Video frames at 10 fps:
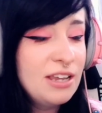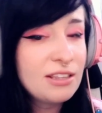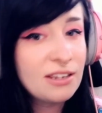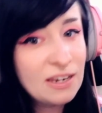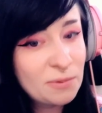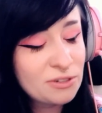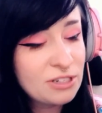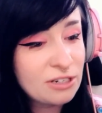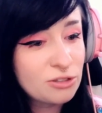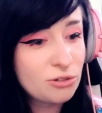The neighbors
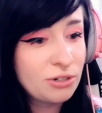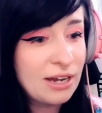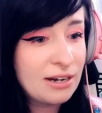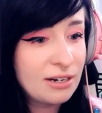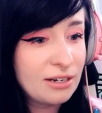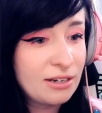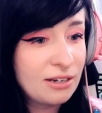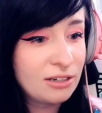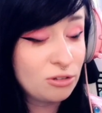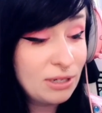next door had
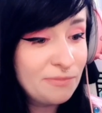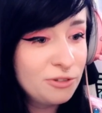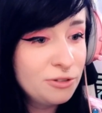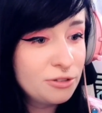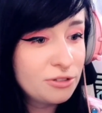a grapefruit